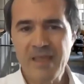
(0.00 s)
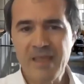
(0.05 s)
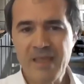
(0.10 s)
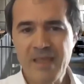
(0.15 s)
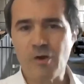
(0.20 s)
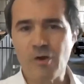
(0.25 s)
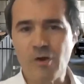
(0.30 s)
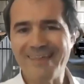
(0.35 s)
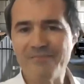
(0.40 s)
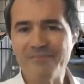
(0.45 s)
So
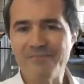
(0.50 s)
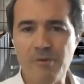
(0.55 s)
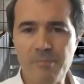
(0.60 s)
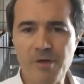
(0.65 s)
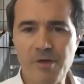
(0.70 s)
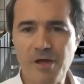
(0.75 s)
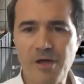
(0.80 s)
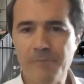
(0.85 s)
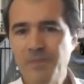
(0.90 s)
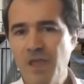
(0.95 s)
I think from
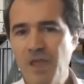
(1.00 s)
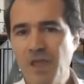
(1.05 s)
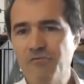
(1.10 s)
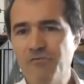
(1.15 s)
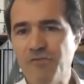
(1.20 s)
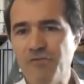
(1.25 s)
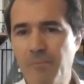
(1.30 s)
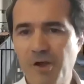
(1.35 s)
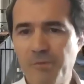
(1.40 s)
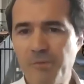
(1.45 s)

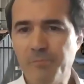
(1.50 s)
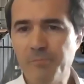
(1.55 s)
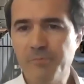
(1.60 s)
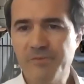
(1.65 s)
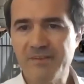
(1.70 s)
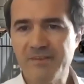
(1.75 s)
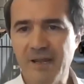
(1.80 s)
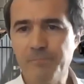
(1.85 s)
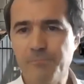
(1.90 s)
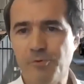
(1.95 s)
our
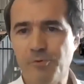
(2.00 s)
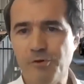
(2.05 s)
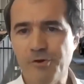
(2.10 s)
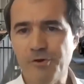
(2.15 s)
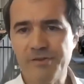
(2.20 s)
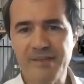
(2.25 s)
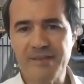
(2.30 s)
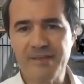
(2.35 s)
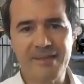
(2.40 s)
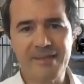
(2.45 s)

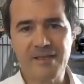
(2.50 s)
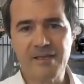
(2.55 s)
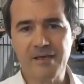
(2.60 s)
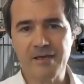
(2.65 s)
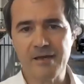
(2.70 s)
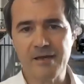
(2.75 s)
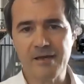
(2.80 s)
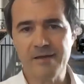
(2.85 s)
standpoint, I think